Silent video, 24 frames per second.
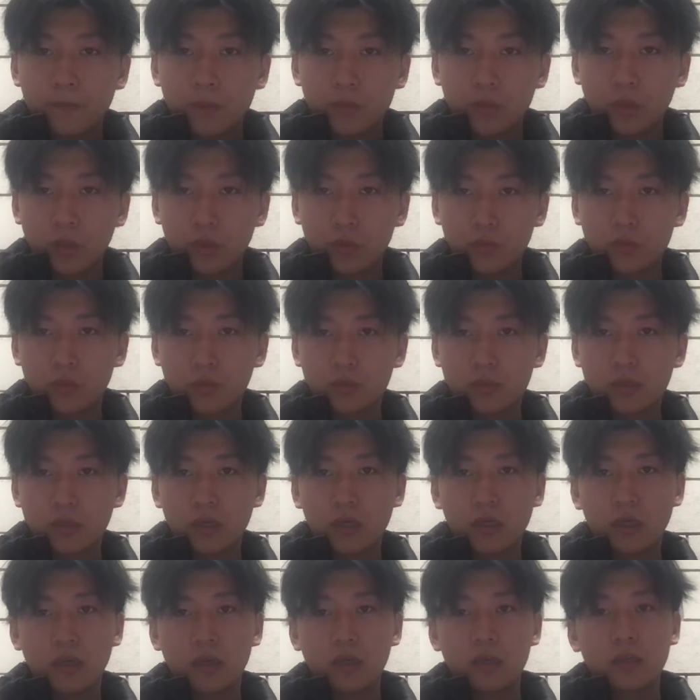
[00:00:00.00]
due to
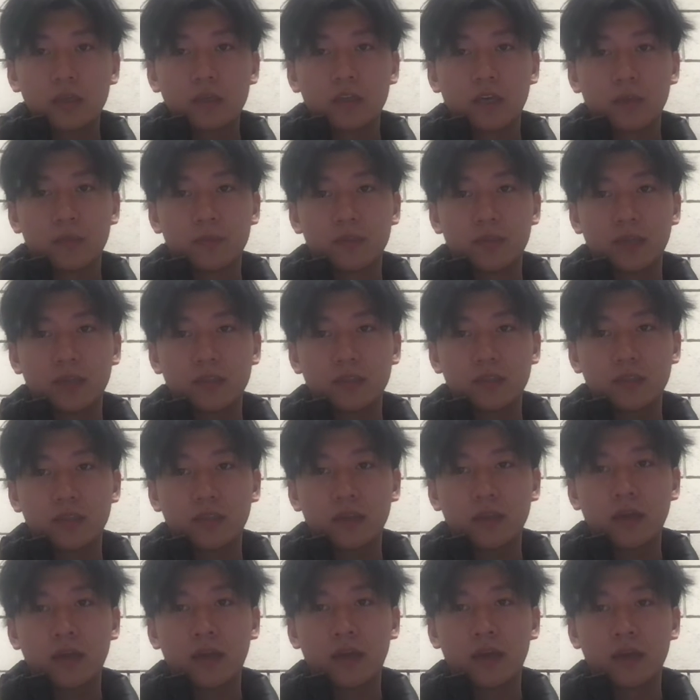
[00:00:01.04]
the
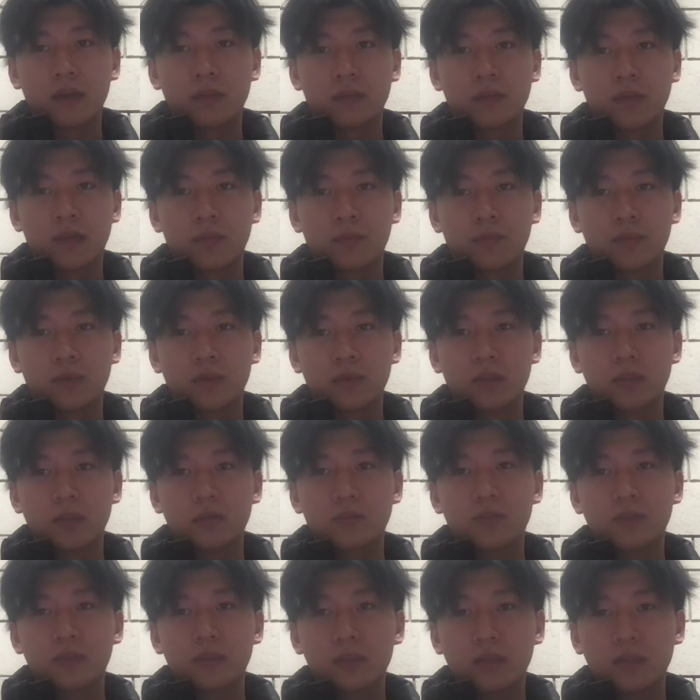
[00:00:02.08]
complexity and
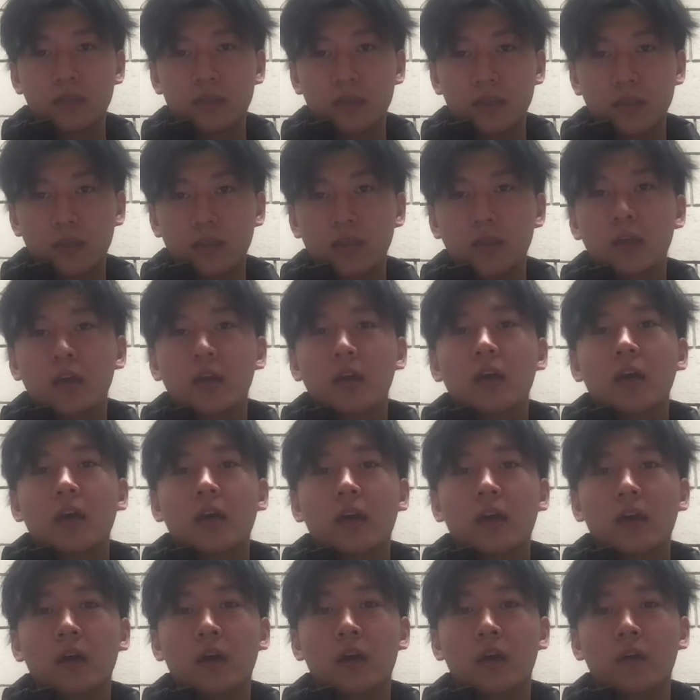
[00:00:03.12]
unpredictability
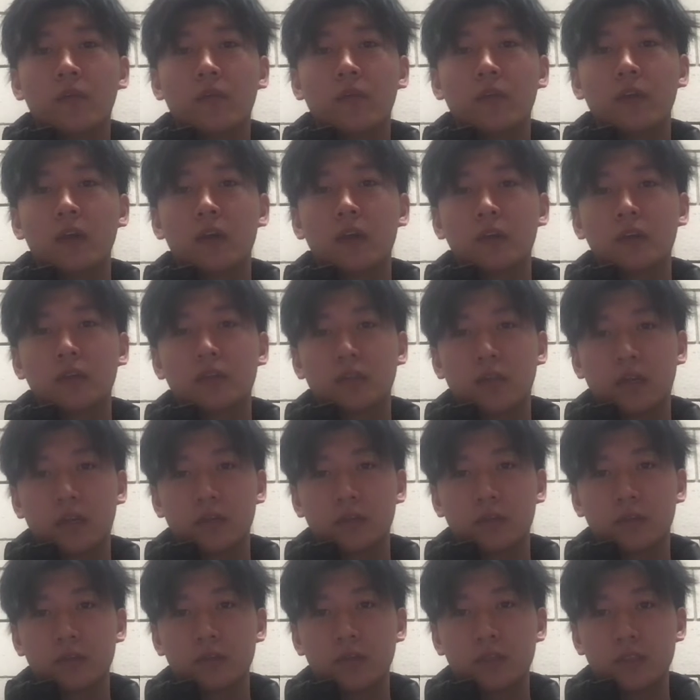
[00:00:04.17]
of the
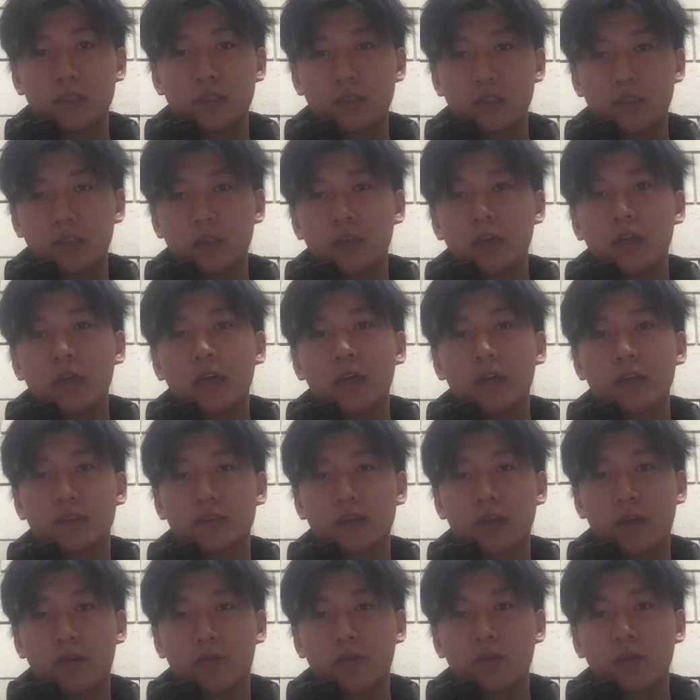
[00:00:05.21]
technology
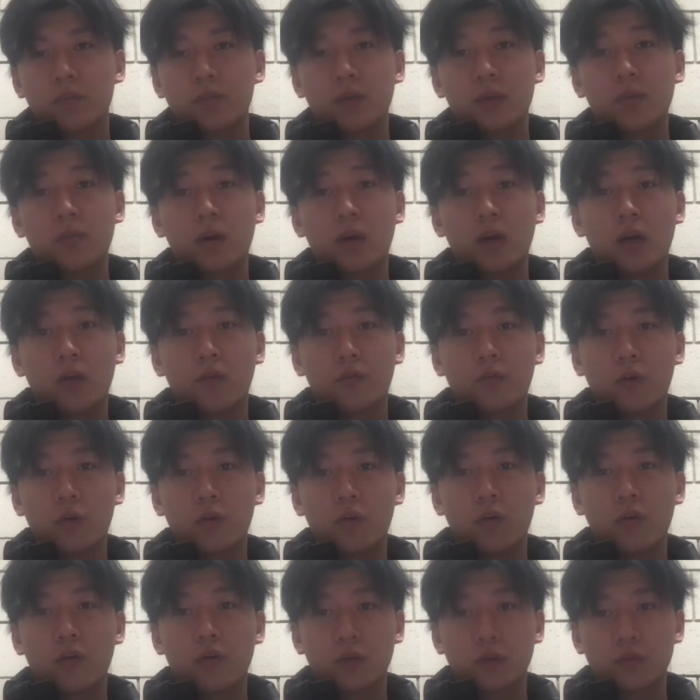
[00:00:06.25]
itself, people are
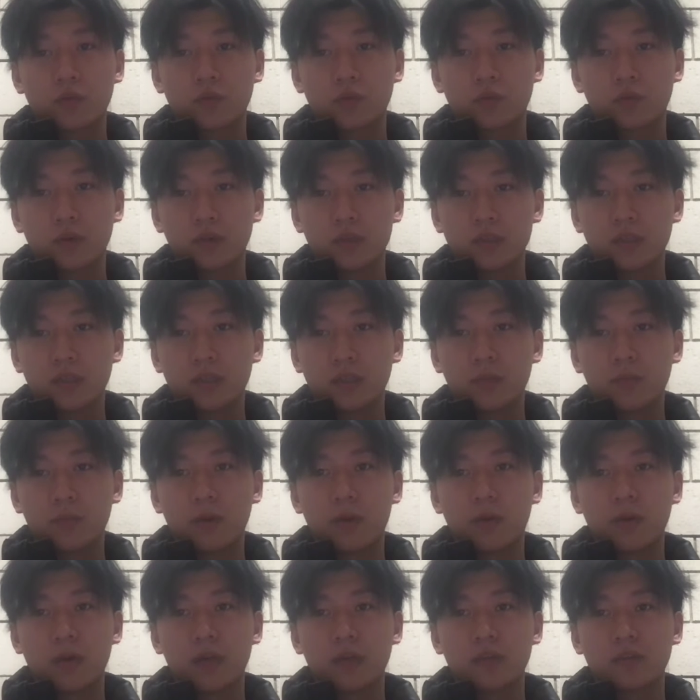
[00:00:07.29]
full of controversy
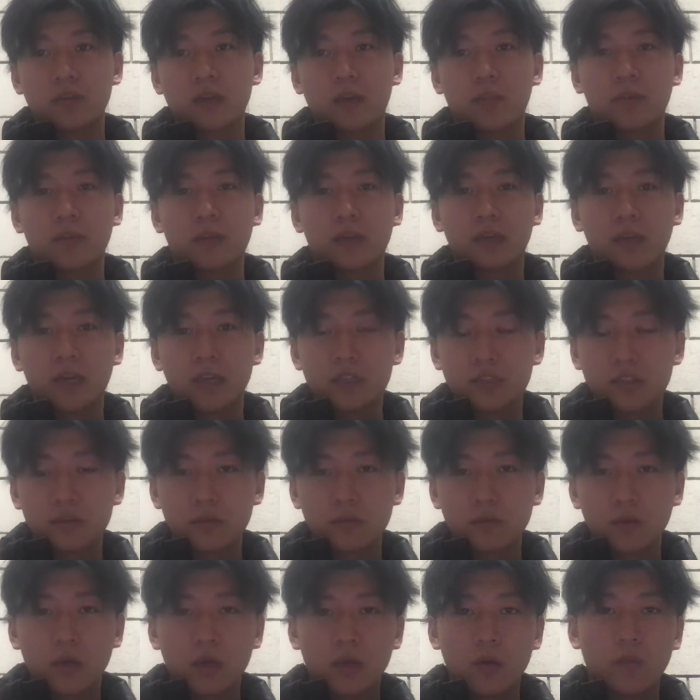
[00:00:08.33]
about its application
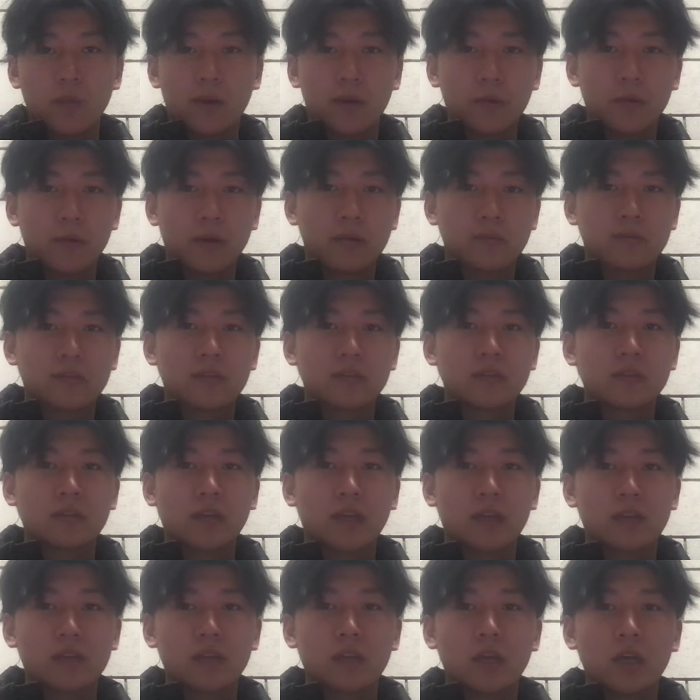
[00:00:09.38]
value at this
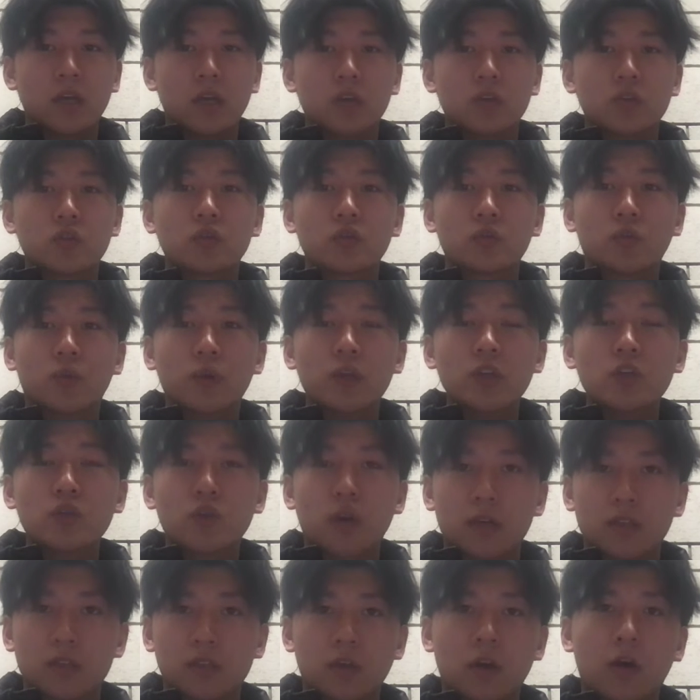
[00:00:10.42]
stage. Should we
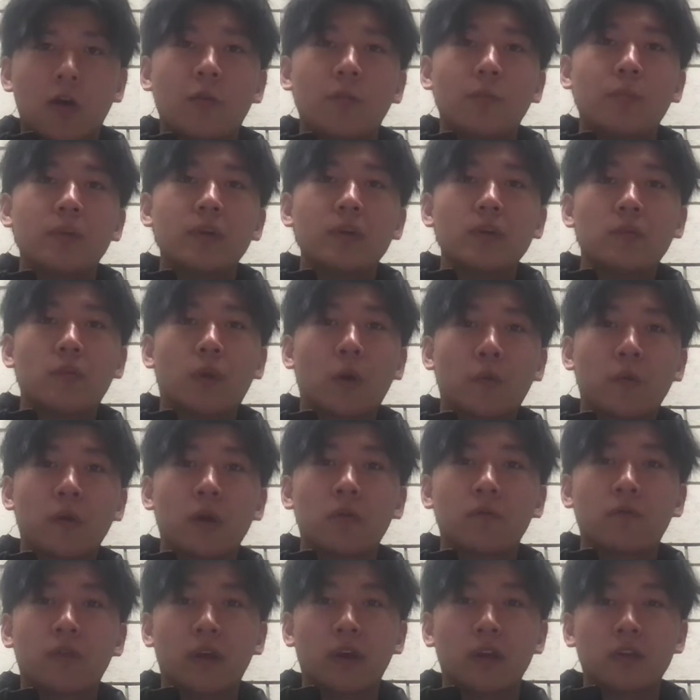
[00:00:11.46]
trust or be wary
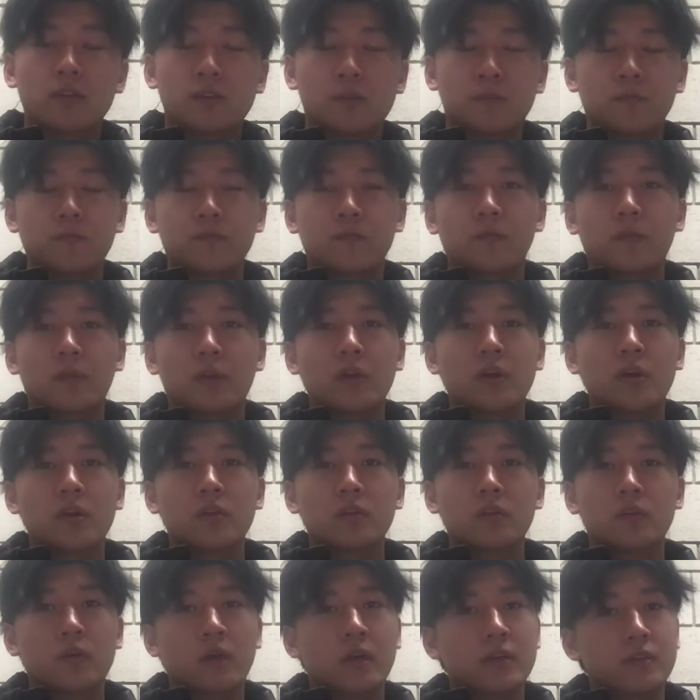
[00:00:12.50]
of it?
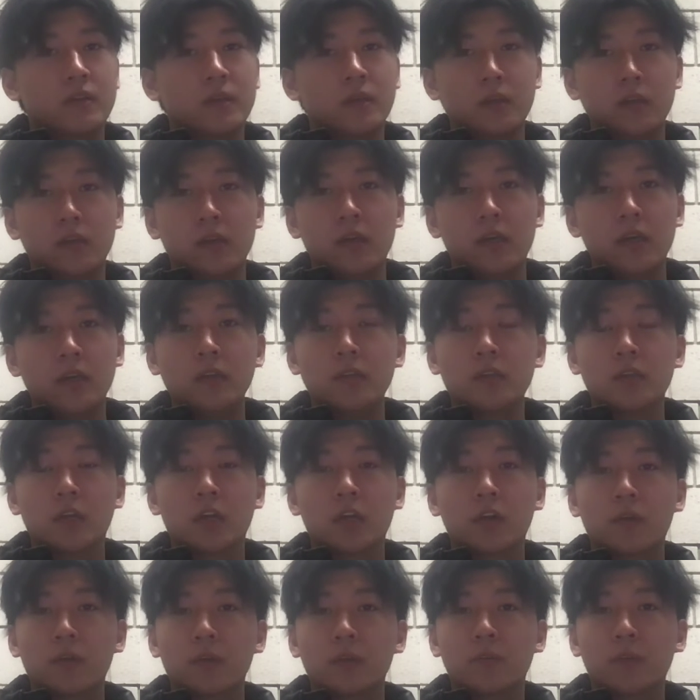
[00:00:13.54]
So I think in the
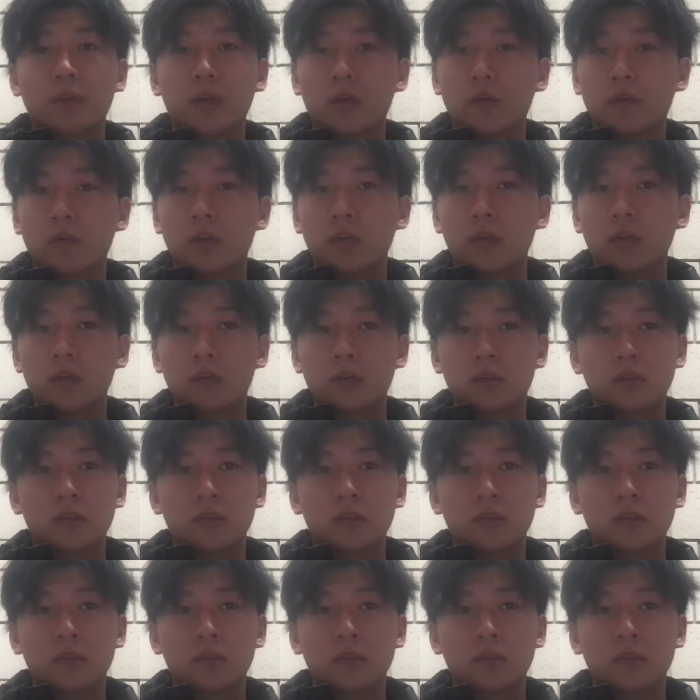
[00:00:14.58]
current period,